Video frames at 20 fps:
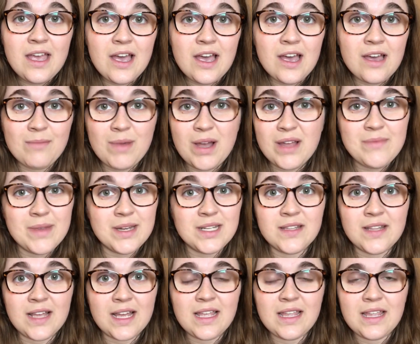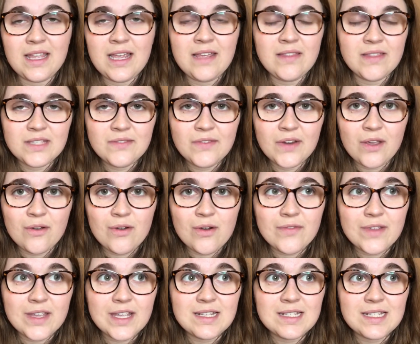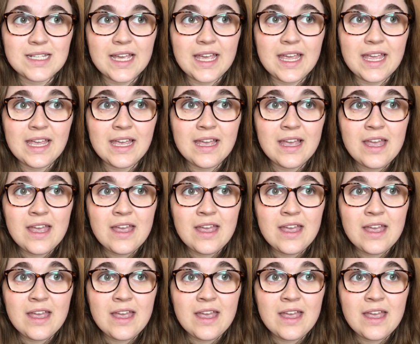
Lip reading: I've mentioned that in this video obviously.